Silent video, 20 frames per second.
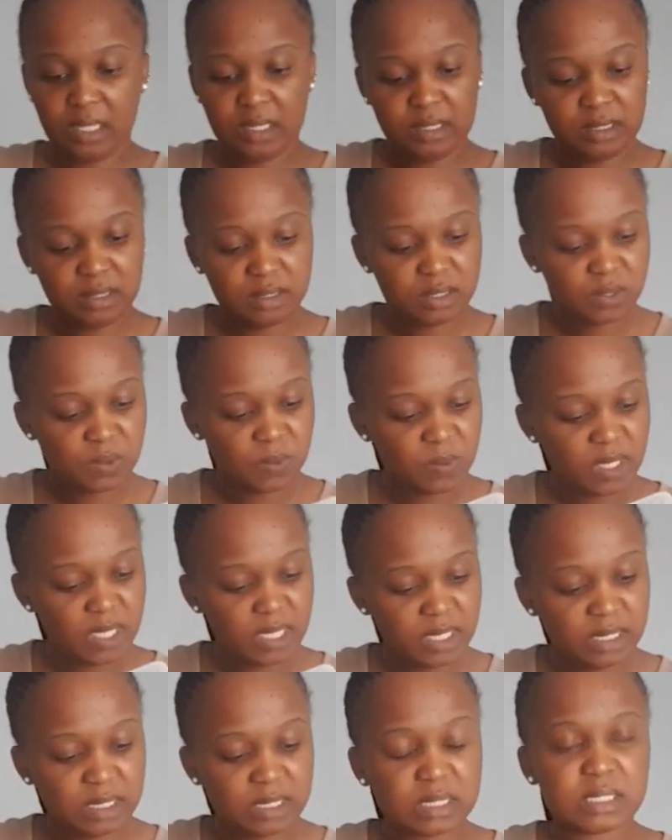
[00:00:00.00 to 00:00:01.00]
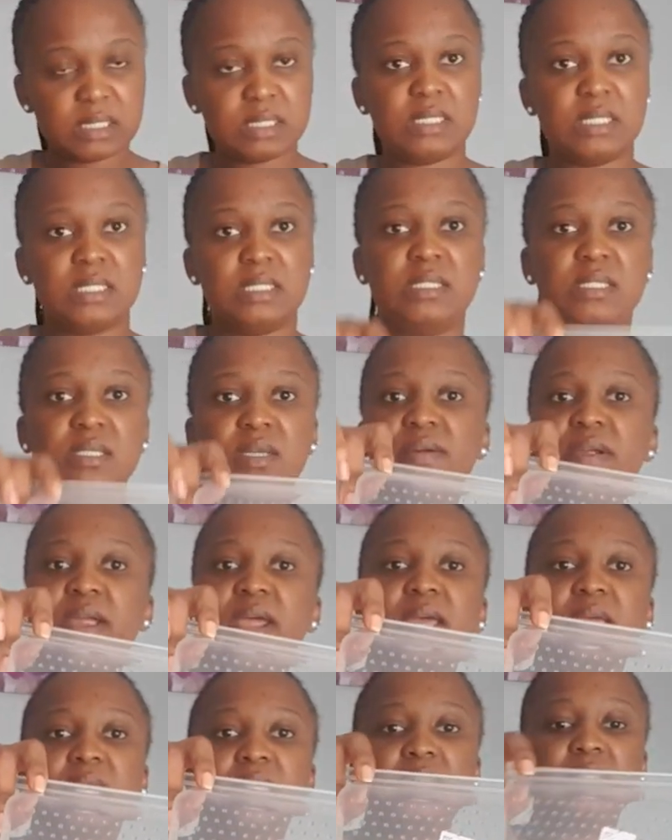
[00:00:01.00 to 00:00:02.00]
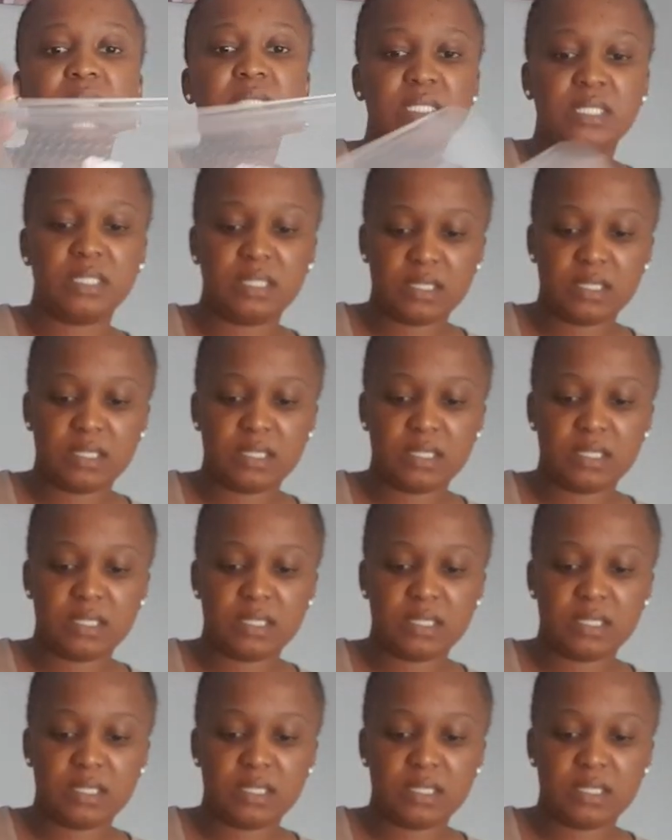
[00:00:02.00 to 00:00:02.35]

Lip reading: This was 60 rand.